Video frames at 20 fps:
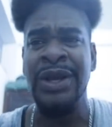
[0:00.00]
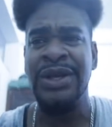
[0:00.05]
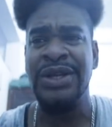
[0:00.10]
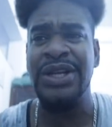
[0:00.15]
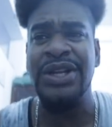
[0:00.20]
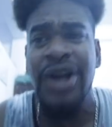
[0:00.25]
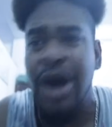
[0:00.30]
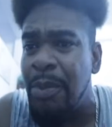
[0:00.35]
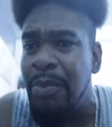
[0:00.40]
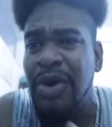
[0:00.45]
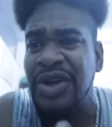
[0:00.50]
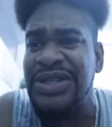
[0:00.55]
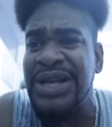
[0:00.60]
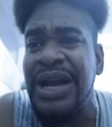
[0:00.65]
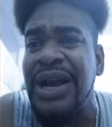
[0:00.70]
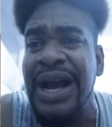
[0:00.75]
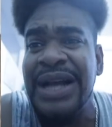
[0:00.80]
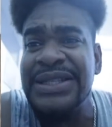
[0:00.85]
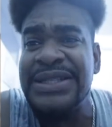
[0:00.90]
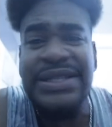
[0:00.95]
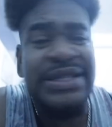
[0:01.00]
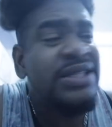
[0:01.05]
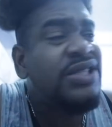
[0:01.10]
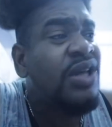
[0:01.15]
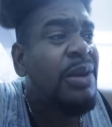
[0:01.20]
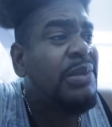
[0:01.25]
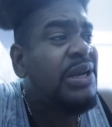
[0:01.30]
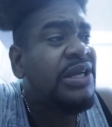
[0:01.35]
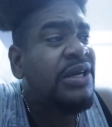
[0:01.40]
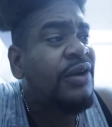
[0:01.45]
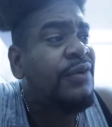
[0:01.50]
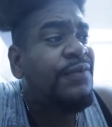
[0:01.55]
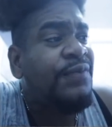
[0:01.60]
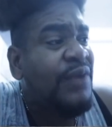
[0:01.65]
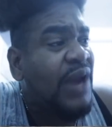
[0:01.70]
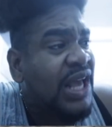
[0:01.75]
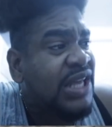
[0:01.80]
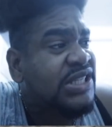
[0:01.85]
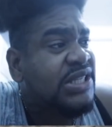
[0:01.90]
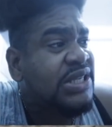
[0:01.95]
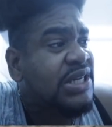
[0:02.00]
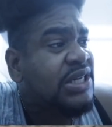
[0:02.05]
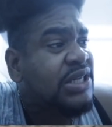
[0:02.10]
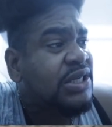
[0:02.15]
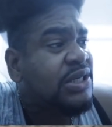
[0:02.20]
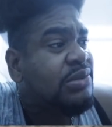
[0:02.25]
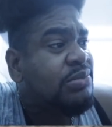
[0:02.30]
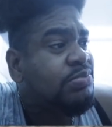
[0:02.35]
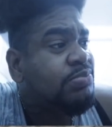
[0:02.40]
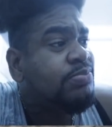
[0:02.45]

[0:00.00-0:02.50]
The dog must have gone see some little flex, little